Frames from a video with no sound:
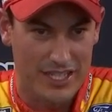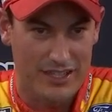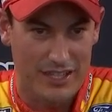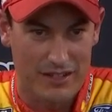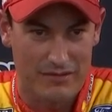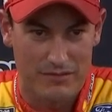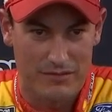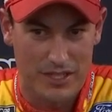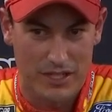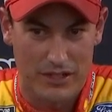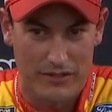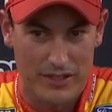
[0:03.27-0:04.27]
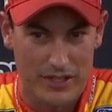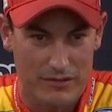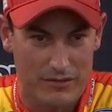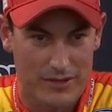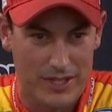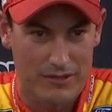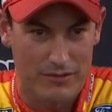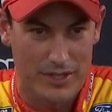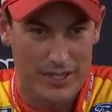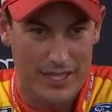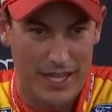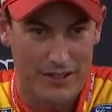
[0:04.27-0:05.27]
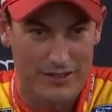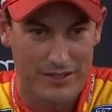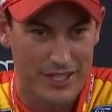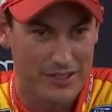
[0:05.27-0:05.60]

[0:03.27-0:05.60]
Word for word: I thought you know everything that went down